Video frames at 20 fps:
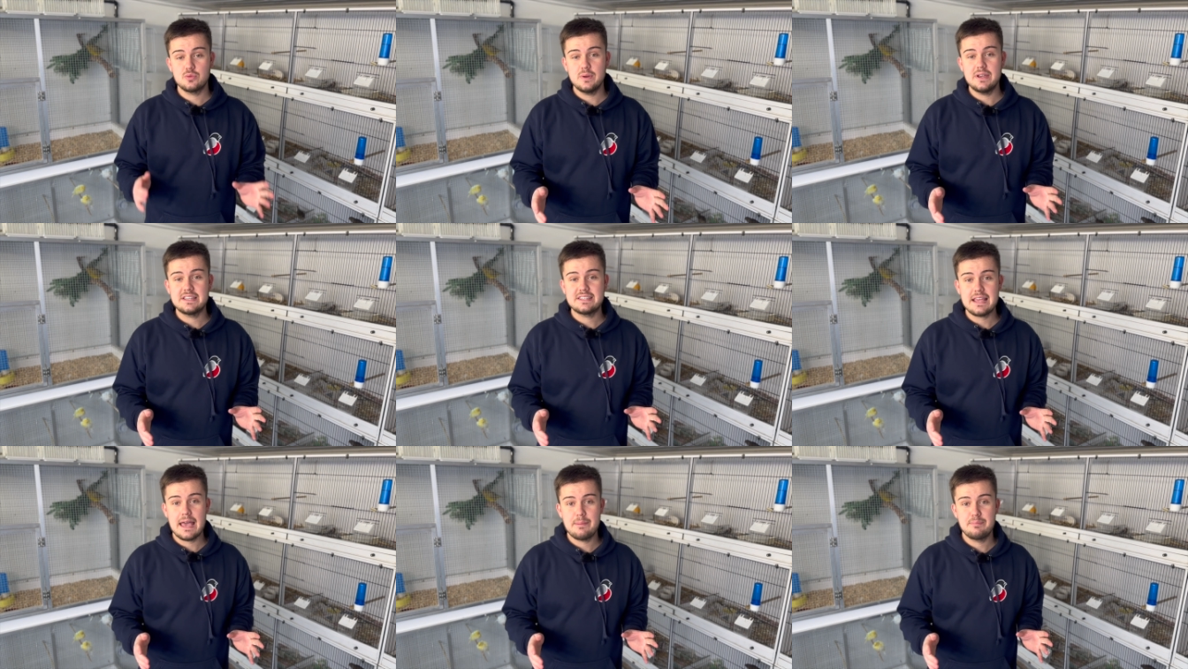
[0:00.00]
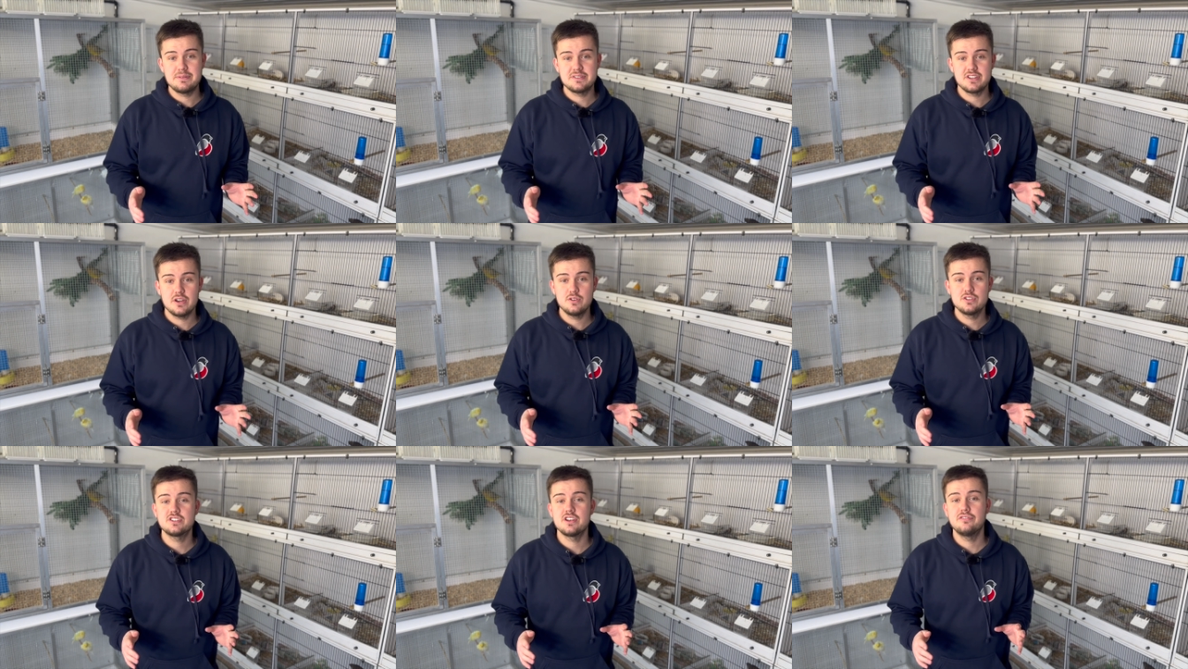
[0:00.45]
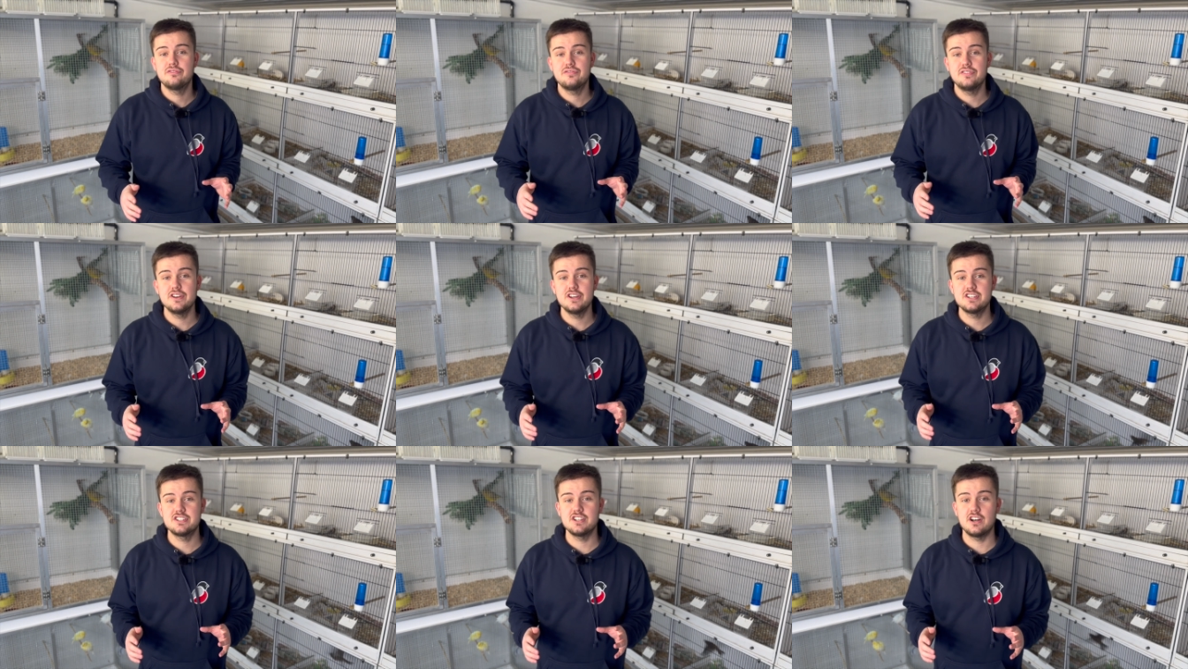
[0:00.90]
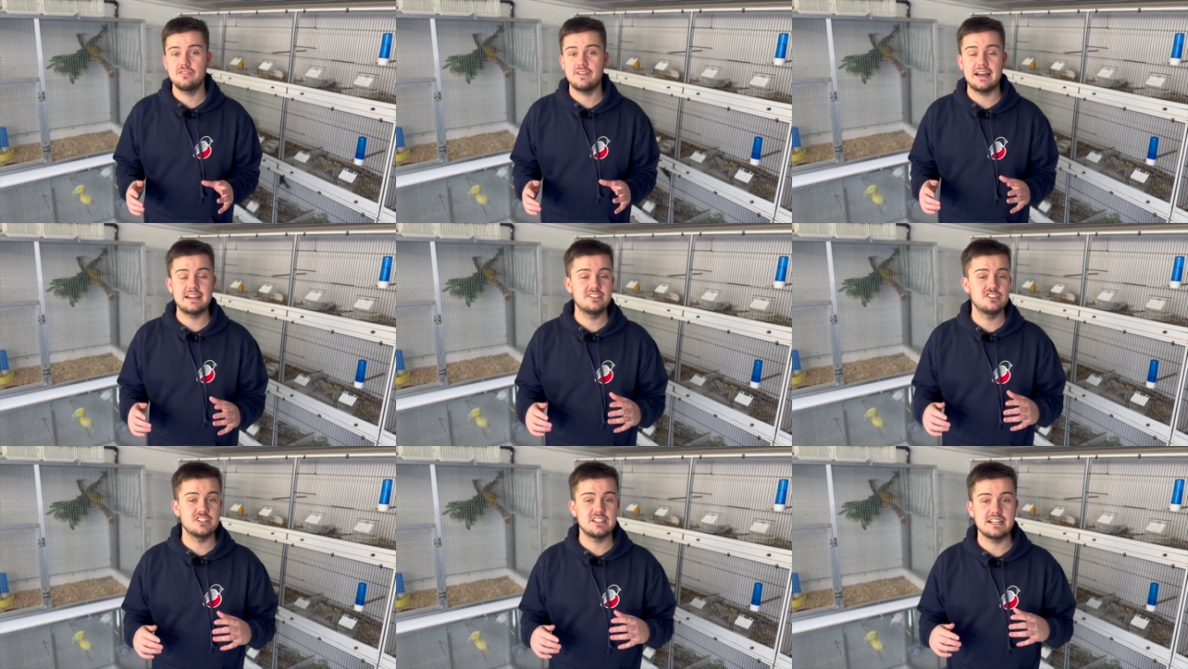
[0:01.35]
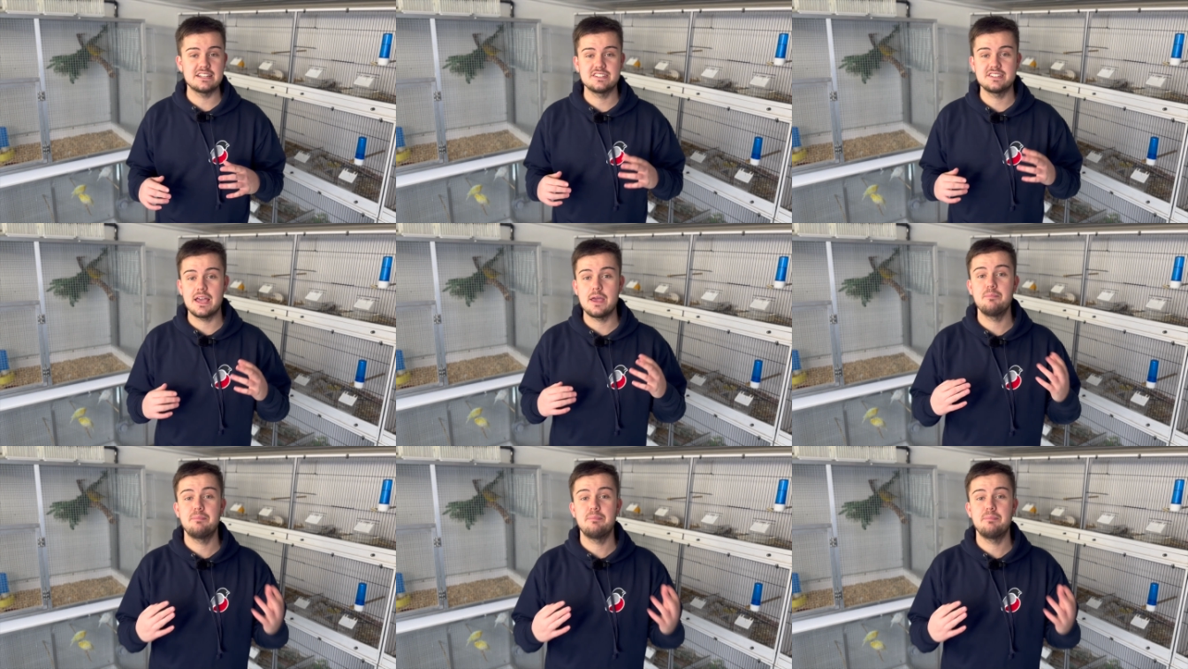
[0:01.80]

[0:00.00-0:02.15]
week's episode. So first off, I'd just like to say